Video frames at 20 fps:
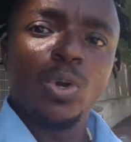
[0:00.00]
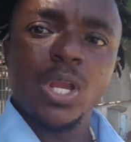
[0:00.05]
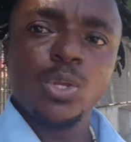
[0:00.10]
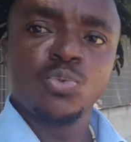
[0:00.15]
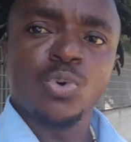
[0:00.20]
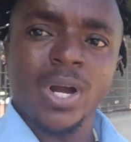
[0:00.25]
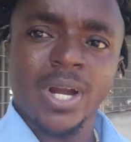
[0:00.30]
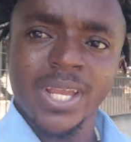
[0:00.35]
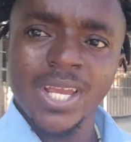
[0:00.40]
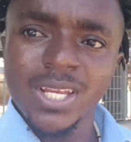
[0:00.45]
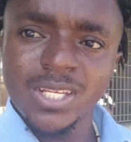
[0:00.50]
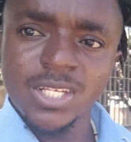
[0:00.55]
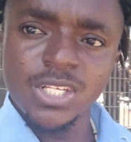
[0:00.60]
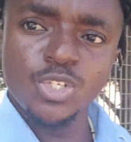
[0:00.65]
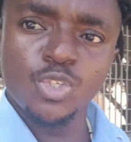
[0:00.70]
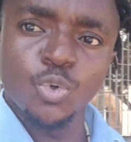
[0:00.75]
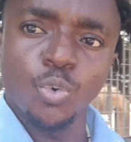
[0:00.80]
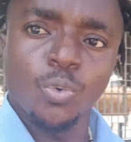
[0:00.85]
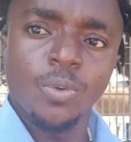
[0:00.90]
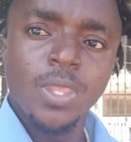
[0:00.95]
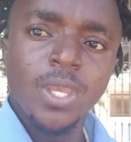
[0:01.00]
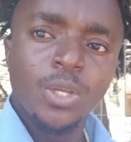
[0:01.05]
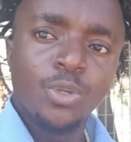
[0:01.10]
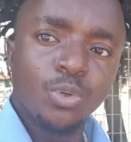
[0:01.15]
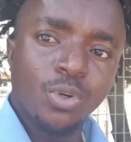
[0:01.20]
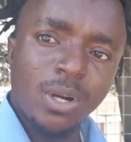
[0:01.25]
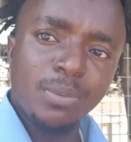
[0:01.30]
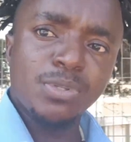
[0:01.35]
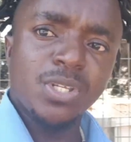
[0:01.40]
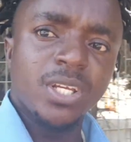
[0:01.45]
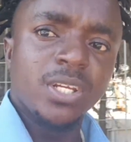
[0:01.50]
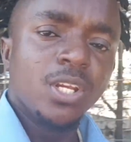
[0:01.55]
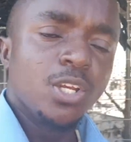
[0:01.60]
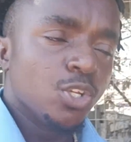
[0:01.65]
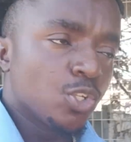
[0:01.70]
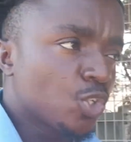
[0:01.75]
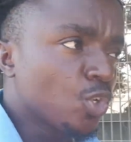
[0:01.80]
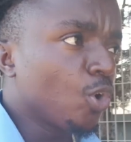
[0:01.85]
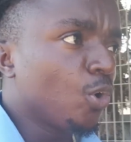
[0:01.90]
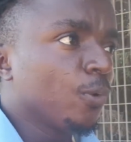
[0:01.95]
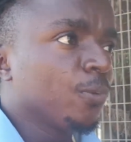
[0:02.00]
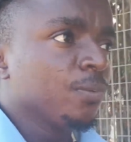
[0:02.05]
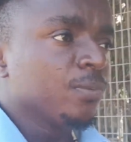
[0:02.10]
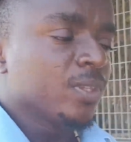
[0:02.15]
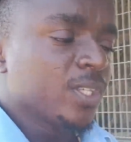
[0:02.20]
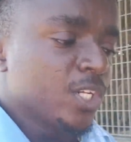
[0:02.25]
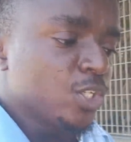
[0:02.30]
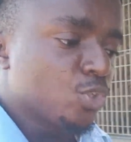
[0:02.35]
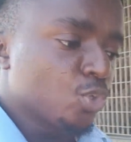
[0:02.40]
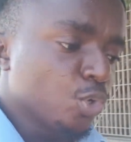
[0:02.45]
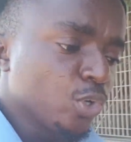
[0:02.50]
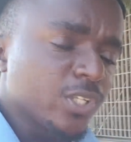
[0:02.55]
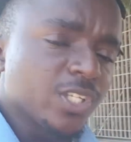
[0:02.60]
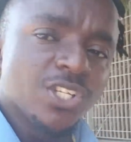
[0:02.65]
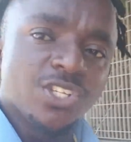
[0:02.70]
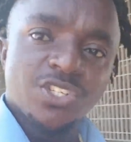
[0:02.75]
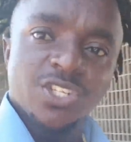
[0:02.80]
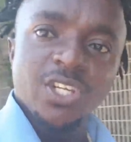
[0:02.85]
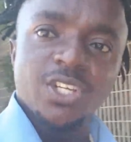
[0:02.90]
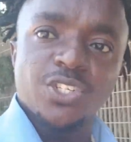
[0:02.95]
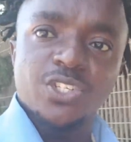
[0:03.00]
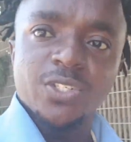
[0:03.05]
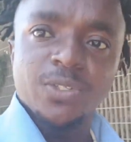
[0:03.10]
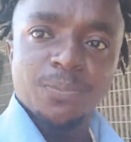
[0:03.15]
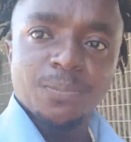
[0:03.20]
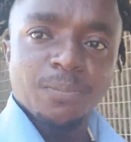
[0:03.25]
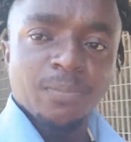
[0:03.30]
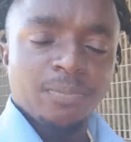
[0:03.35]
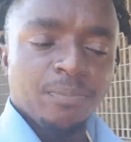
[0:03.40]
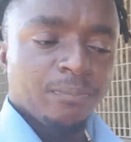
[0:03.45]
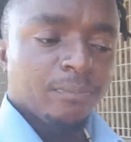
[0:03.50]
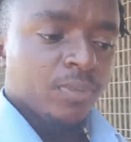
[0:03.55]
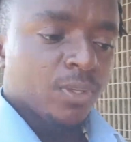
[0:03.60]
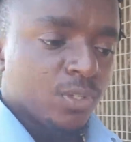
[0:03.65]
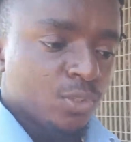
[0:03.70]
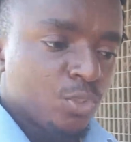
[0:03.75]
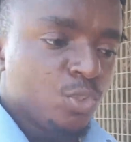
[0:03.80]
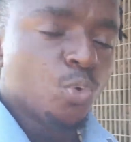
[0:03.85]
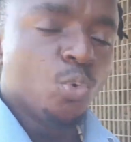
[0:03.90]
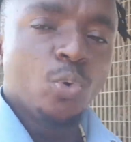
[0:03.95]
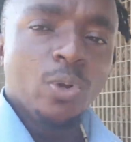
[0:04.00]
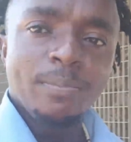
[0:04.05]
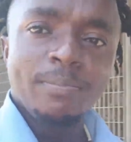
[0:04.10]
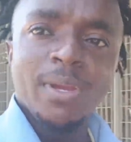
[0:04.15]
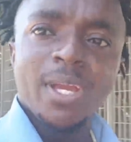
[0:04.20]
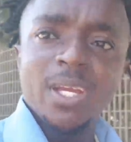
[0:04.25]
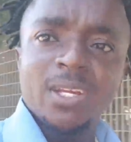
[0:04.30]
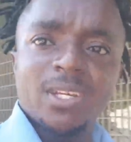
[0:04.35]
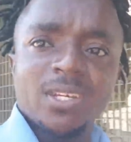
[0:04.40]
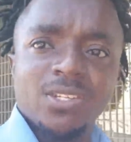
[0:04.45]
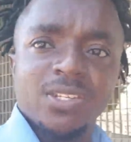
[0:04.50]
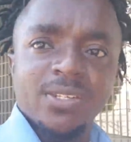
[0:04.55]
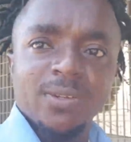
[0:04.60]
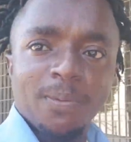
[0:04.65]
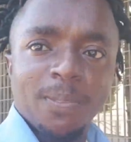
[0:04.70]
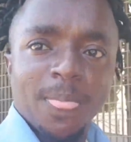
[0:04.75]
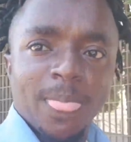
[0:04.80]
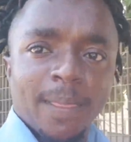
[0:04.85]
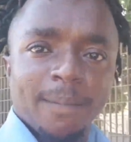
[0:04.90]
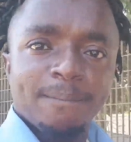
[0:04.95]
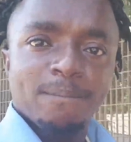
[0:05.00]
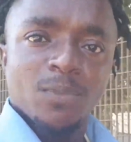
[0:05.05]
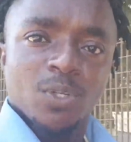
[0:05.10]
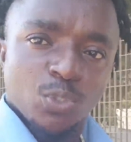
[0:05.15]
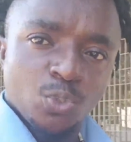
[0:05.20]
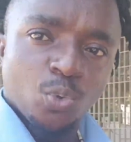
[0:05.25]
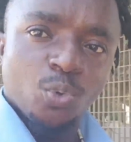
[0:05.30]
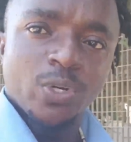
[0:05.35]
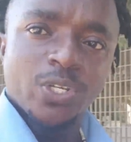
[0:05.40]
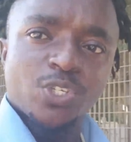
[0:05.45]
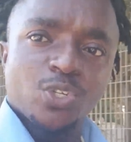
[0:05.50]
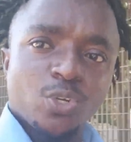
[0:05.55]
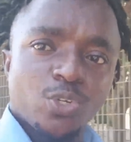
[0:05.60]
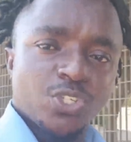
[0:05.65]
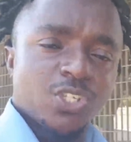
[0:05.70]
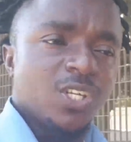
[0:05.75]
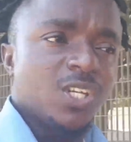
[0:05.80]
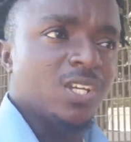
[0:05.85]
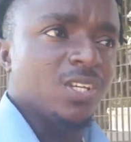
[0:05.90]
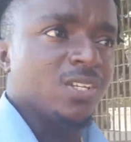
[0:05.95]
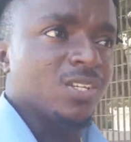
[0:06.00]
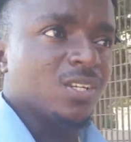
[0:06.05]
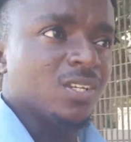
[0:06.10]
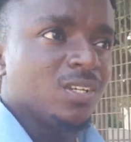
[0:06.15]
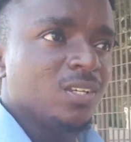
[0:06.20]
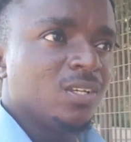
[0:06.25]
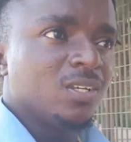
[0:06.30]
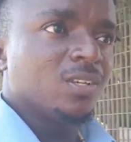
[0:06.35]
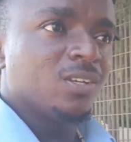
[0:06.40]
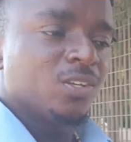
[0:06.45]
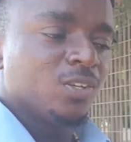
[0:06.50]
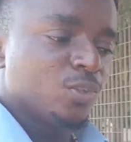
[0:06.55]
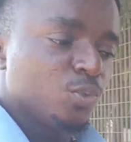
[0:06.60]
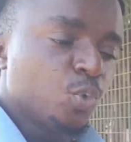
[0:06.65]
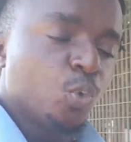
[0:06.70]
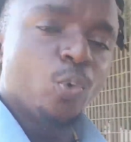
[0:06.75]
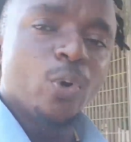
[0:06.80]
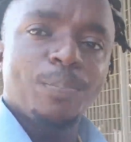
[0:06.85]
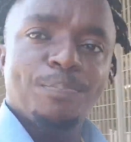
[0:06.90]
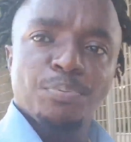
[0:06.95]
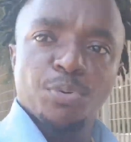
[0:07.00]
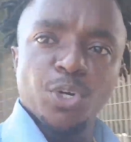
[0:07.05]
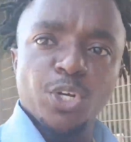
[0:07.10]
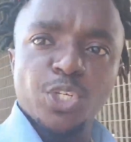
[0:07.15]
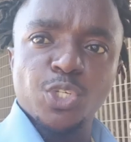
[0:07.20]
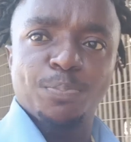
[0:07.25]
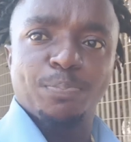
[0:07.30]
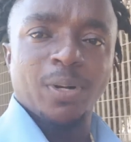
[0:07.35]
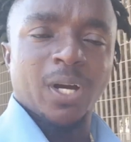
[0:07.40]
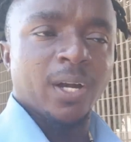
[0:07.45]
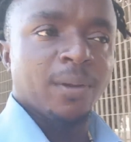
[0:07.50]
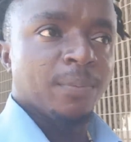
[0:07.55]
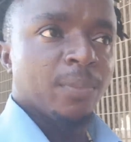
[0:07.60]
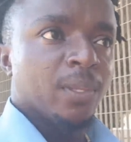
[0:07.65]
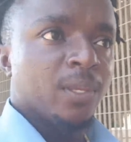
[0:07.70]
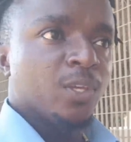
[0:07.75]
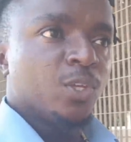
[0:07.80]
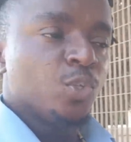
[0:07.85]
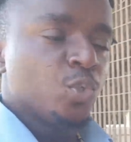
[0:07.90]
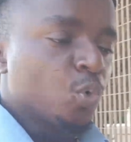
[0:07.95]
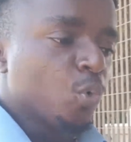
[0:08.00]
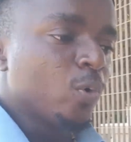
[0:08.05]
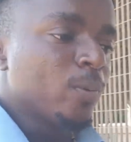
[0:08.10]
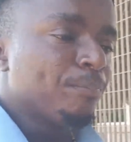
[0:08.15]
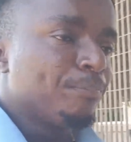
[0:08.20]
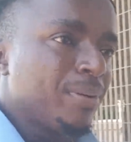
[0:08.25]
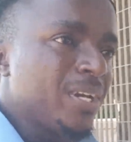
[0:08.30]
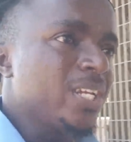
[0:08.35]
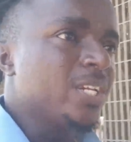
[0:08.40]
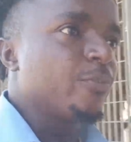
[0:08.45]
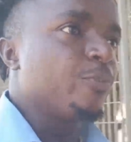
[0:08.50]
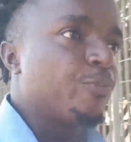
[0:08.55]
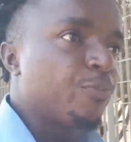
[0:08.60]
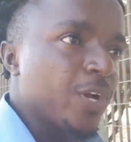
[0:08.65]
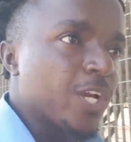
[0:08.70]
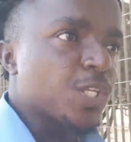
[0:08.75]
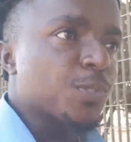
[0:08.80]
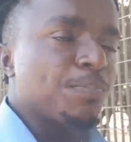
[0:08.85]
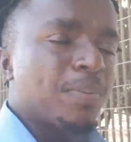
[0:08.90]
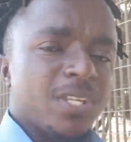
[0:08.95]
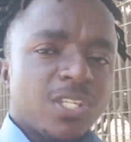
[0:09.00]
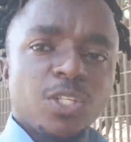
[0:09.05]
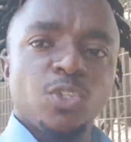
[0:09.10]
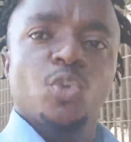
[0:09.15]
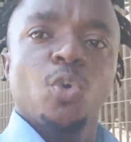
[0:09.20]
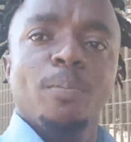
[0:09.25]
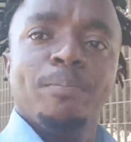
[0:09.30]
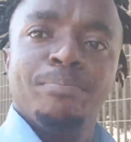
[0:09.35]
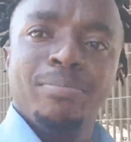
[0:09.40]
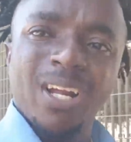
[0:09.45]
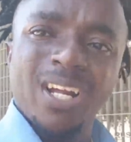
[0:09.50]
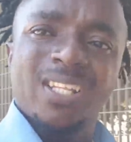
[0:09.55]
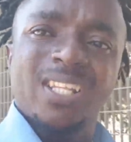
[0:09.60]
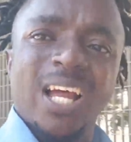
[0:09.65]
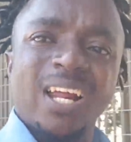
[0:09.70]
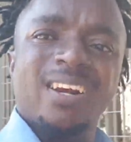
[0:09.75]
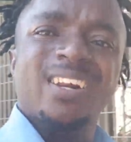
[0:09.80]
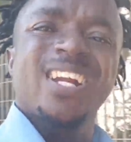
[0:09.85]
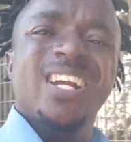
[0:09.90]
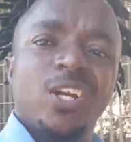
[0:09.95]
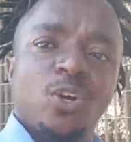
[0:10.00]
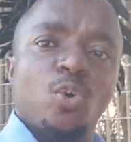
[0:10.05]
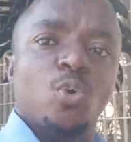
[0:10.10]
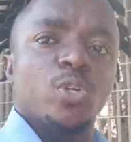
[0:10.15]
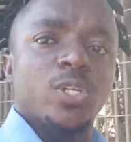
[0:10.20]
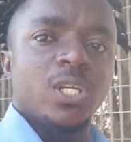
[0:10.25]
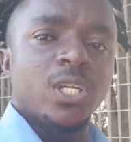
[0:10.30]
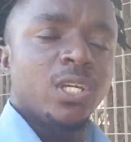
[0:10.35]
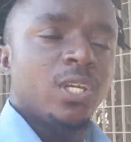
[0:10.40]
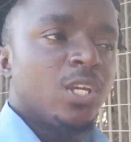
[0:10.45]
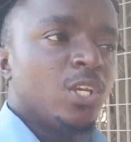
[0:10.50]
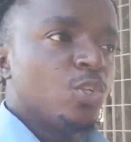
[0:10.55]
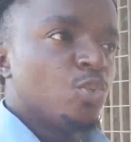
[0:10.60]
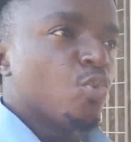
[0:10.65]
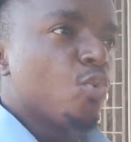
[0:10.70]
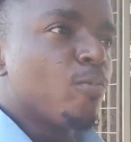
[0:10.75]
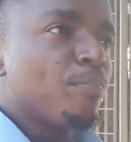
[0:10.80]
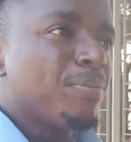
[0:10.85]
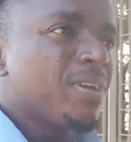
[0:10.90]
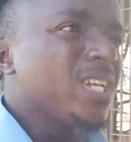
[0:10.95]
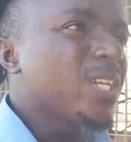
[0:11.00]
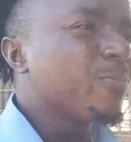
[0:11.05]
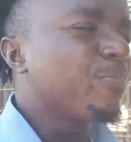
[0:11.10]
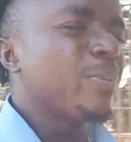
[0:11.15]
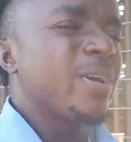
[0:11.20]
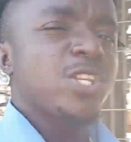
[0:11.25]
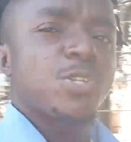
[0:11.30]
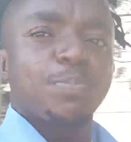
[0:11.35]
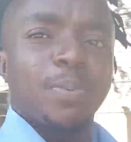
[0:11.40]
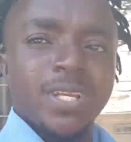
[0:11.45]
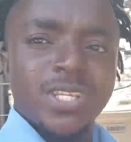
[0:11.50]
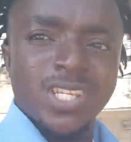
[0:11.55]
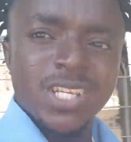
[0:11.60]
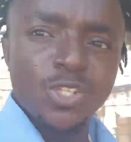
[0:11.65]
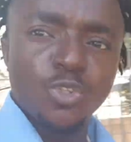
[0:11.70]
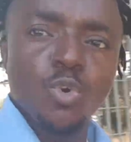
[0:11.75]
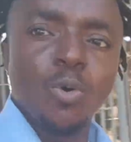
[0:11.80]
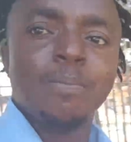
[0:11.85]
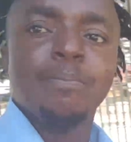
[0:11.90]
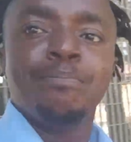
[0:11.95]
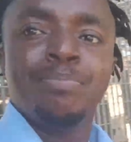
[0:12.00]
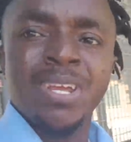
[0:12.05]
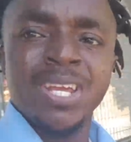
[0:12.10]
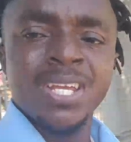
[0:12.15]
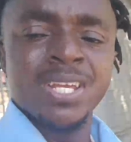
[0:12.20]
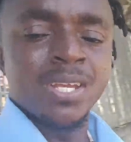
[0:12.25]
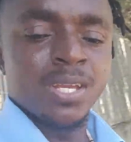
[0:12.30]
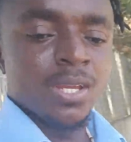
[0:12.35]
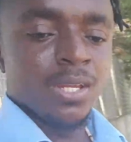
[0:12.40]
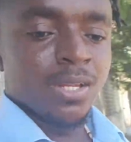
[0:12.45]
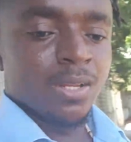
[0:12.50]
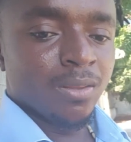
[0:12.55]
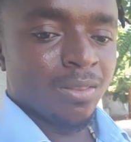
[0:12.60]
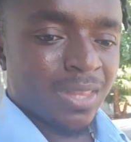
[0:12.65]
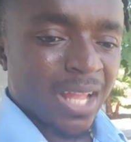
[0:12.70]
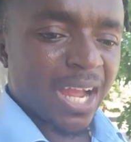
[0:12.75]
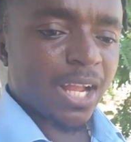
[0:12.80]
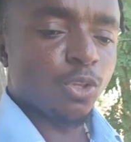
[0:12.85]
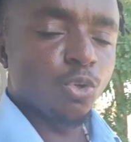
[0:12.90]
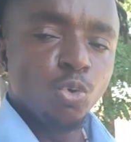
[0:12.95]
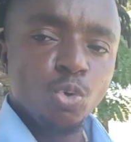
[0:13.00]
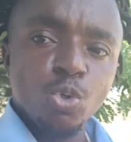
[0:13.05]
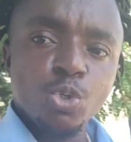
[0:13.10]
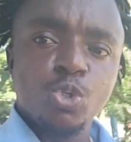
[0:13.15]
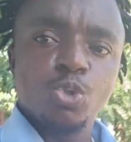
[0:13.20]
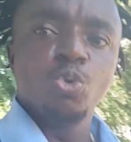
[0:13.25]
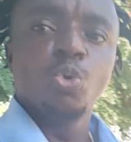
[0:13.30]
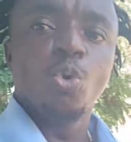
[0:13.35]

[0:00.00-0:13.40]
where you are heading to. You know what I'm saying? So the truth is this you will make it, you will succeed, you will prosper. You will be the first person to break that record. You will be the first person to be that which